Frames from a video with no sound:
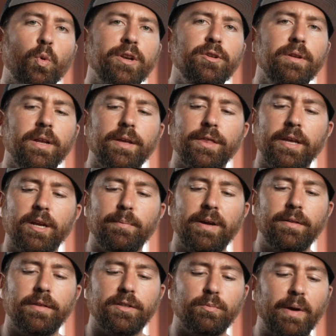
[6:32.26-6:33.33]
one unique thing
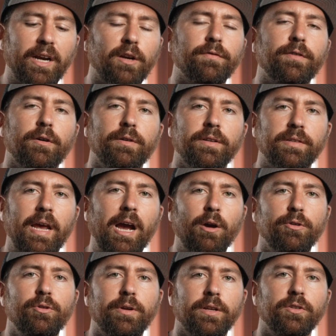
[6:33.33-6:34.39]
about this microphone is how
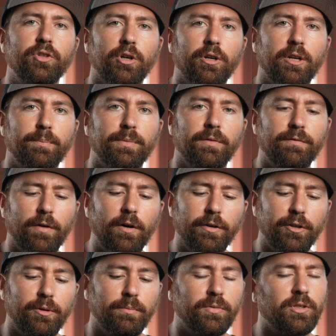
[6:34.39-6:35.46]
you can turn up the
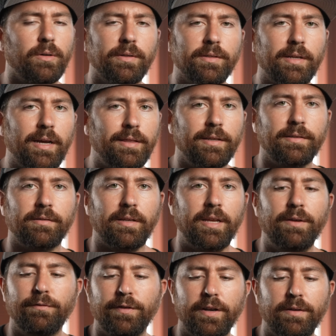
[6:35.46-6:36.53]
volume. So it's got this
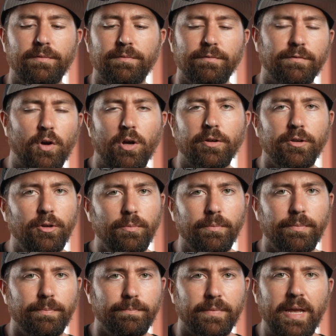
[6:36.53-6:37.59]
infinite
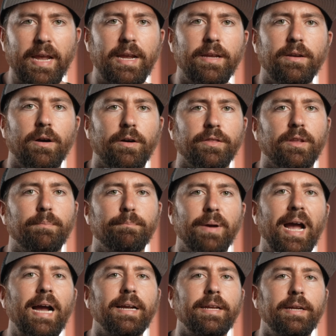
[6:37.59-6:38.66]
volume gain on the
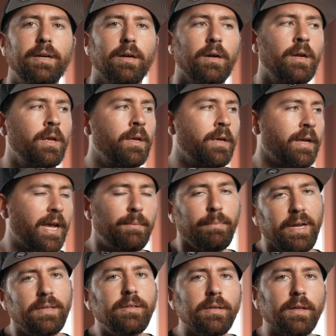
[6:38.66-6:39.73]
back here. And
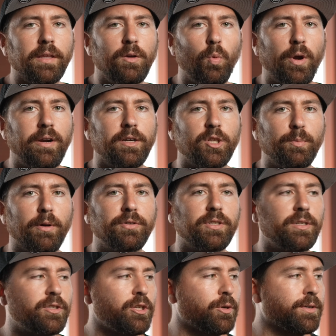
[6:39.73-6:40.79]
basically what you're supposed
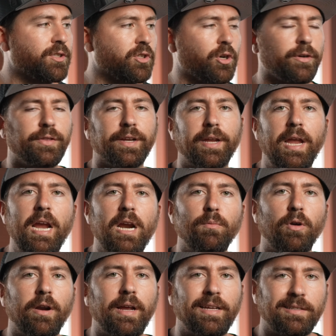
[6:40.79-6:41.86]
to do is turn the
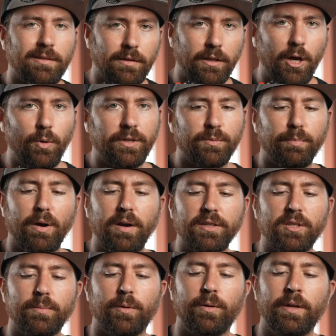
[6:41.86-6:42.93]
camera as low as
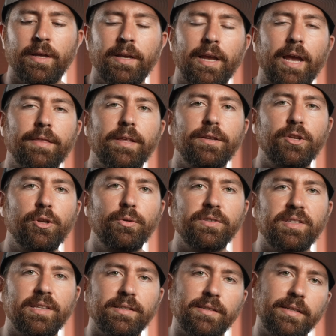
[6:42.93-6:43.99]
possible and then use
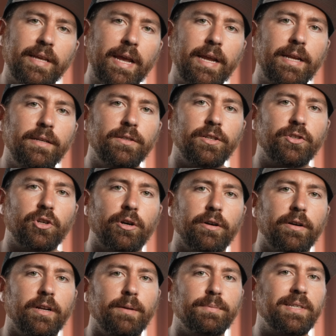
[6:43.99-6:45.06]
this gain to turn
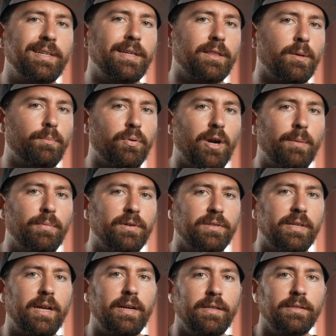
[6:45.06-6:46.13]
it up to get the proper
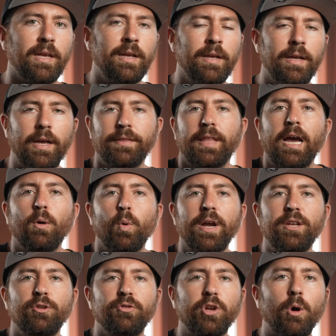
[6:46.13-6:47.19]
settings. And that way
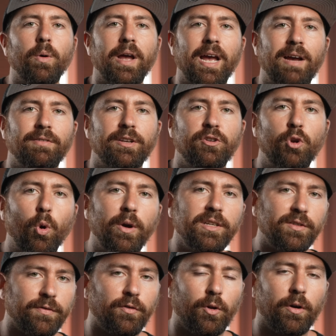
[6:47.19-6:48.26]
you don't have a
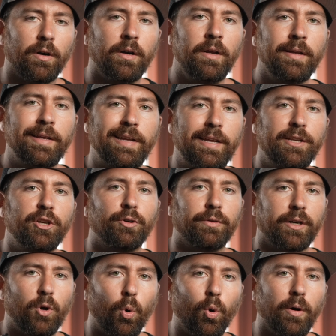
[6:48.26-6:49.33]
noise floor in your
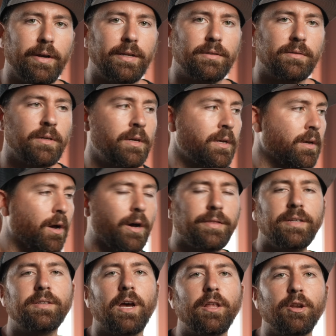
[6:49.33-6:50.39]
recordings. On
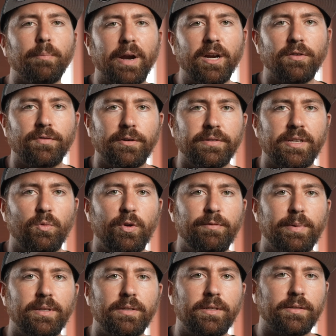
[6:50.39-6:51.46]
these other microphones that we've
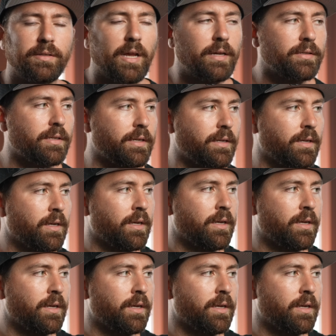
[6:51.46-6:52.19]
been discussing,